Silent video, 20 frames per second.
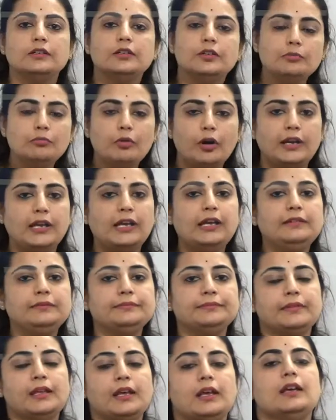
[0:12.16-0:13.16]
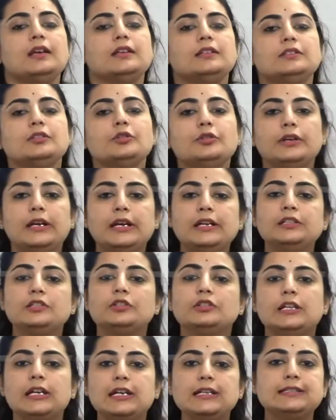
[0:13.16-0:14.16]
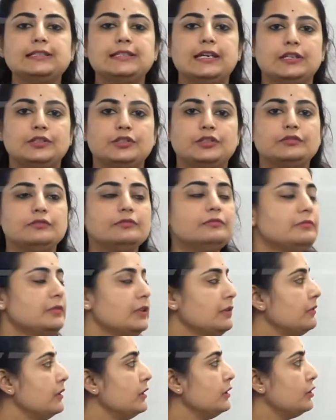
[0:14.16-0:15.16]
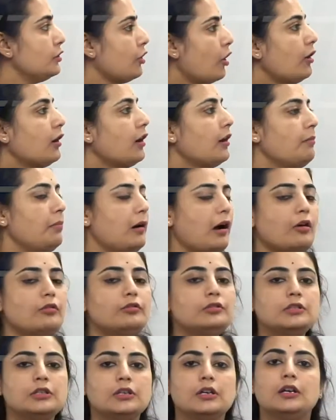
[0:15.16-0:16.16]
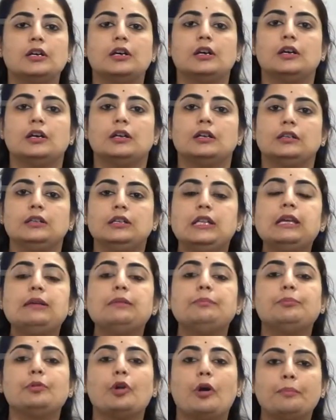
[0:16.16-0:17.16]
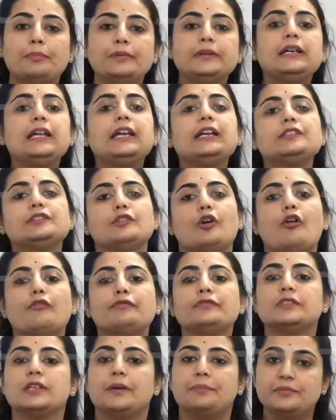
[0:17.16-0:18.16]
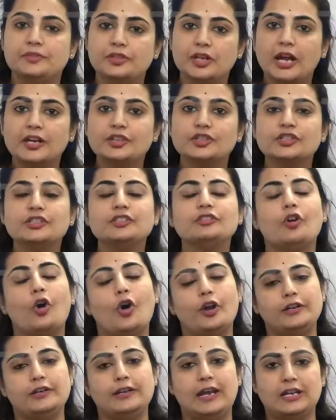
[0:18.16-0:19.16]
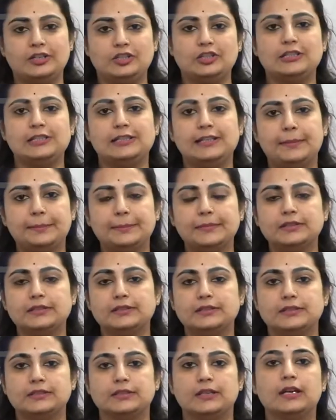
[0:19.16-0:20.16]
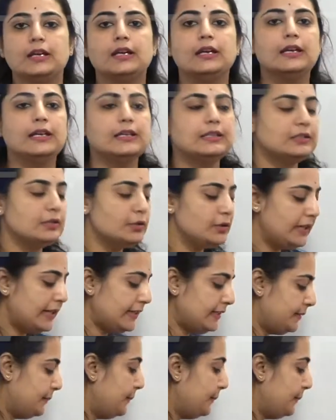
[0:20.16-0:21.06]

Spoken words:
Good morning. So in today's session, we will talk about the properties of subtraction on rational numbers. So let's